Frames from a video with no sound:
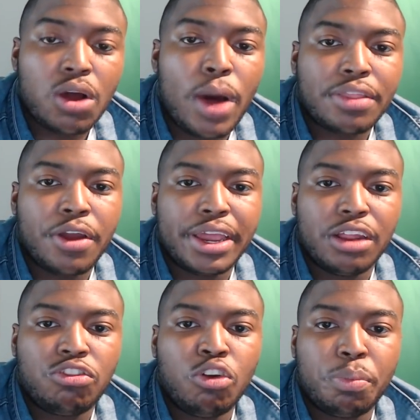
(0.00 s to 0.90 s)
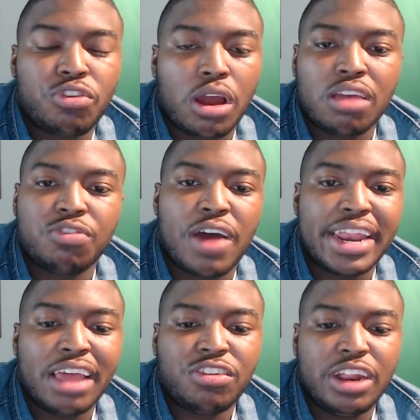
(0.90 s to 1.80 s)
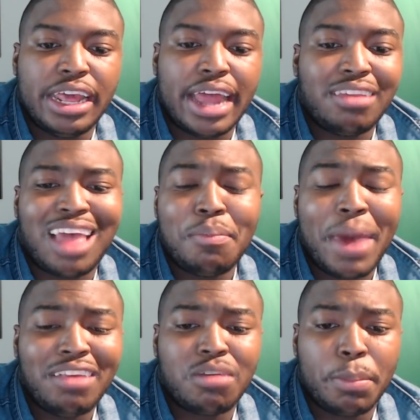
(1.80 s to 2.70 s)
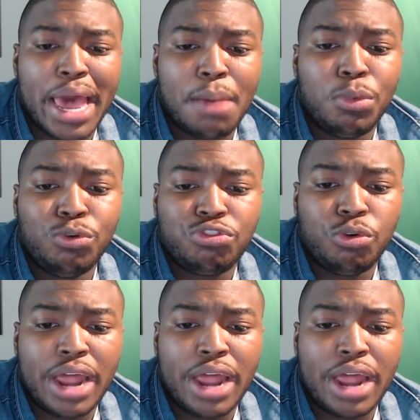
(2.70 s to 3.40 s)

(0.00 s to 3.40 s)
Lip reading: out there and get a superstar because financially, they made some bad moves too.